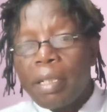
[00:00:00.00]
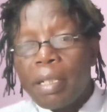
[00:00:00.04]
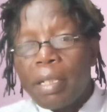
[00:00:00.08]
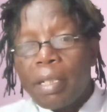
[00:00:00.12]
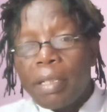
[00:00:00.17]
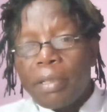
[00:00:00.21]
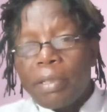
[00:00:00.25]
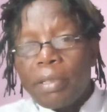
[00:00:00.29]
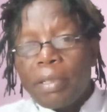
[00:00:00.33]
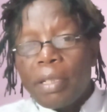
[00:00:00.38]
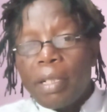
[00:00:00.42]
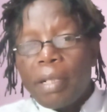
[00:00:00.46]

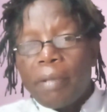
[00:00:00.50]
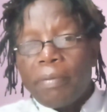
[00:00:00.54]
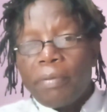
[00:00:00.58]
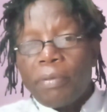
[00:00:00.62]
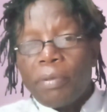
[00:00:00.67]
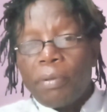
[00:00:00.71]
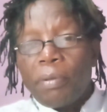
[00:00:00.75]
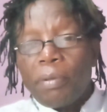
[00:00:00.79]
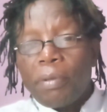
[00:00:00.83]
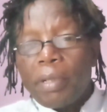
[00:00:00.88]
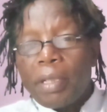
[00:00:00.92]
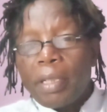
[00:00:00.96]
So you have
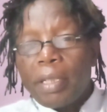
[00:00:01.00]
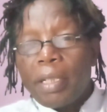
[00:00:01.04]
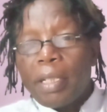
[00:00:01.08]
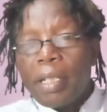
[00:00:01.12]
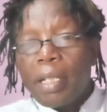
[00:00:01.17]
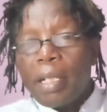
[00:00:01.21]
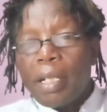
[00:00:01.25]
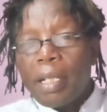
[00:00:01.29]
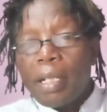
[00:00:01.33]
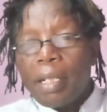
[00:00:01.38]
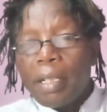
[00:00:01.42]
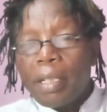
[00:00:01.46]
to hold it
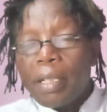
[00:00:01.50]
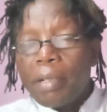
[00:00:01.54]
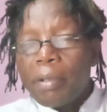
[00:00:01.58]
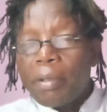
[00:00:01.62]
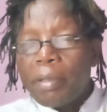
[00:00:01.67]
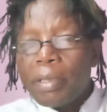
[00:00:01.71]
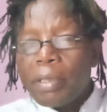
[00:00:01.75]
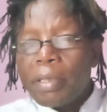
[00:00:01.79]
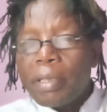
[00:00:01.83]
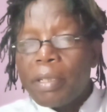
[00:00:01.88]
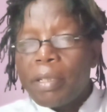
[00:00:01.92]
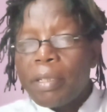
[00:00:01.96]
there,
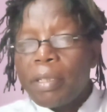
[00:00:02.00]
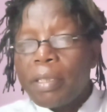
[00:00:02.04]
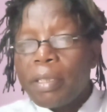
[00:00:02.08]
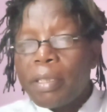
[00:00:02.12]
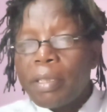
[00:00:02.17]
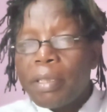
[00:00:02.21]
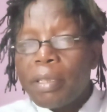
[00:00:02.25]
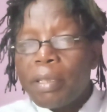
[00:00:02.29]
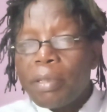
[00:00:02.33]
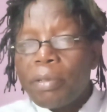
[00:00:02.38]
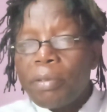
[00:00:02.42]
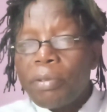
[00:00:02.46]
otherwise it
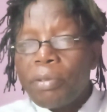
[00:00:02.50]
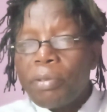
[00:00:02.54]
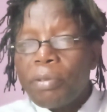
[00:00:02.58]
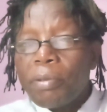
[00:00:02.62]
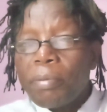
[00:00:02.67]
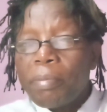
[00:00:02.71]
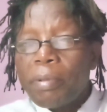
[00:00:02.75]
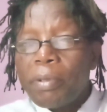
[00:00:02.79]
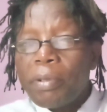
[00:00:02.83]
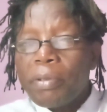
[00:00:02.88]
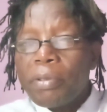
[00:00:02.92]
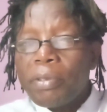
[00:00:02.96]
continue to
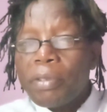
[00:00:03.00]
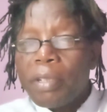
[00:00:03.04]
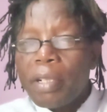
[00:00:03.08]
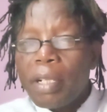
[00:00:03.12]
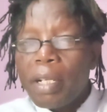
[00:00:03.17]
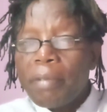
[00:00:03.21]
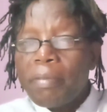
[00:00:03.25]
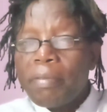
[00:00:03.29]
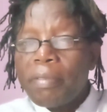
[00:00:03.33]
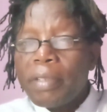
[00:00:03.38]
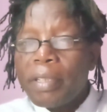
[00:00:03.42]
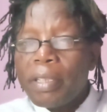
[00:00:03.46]
drop, because
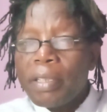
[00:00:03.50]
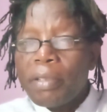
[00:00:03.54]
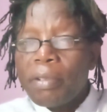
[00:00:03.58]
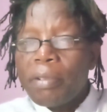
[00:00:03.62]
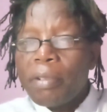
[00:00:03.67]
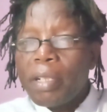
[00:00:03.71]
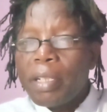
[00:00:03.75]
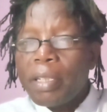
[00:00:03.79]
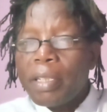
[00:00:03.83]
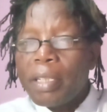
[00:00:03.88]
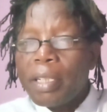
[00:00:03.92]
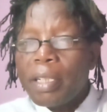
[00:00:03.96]
gravity is going
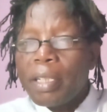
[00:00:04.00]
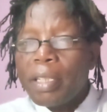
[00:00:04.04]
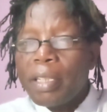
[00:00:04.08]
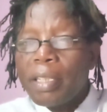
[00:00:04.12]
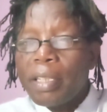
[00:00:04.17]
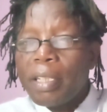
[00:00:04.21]
to take it